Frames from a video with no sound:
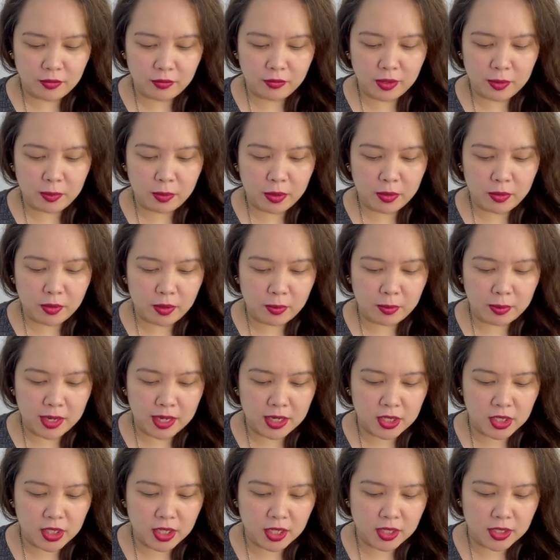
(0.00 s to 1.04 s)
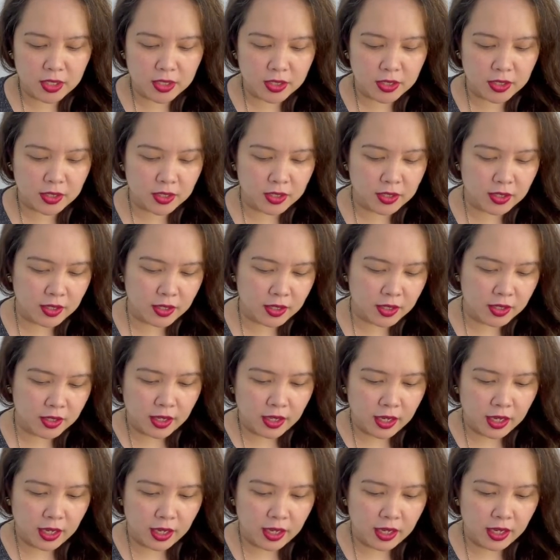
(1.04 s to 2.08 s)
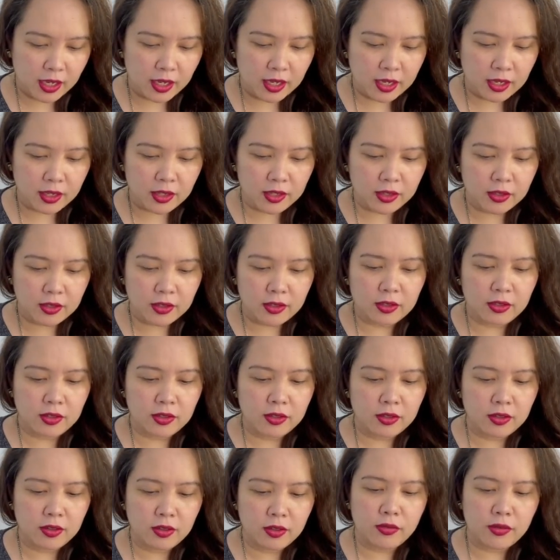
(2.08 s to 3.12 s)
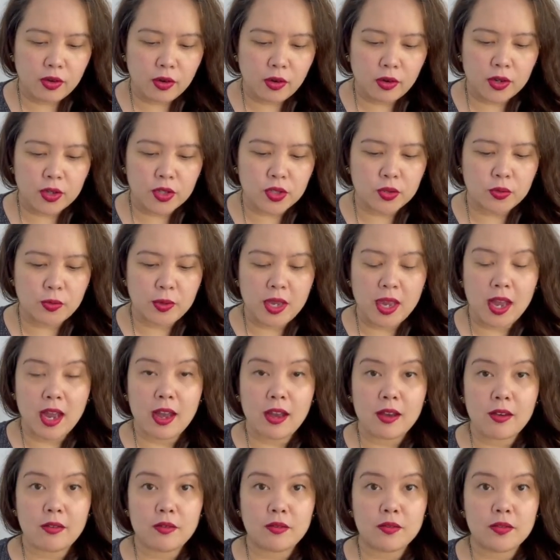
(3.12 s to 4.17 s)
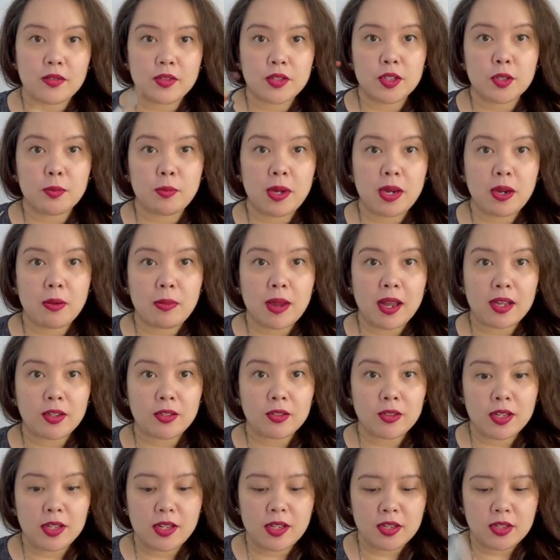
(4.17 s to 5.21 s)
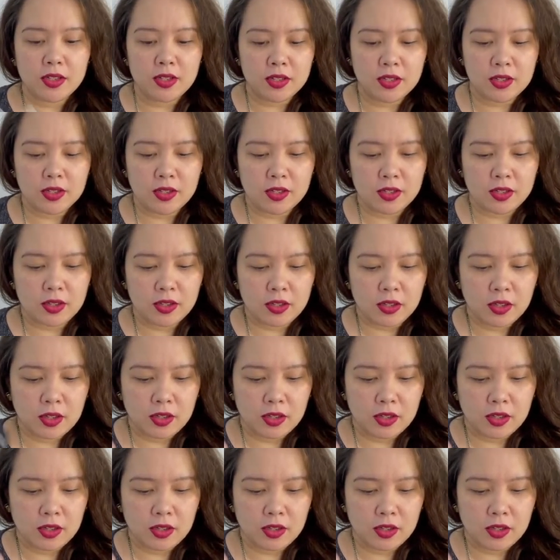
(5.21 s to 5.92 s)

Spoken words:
flip through the pages. And of course, we have spare batteries.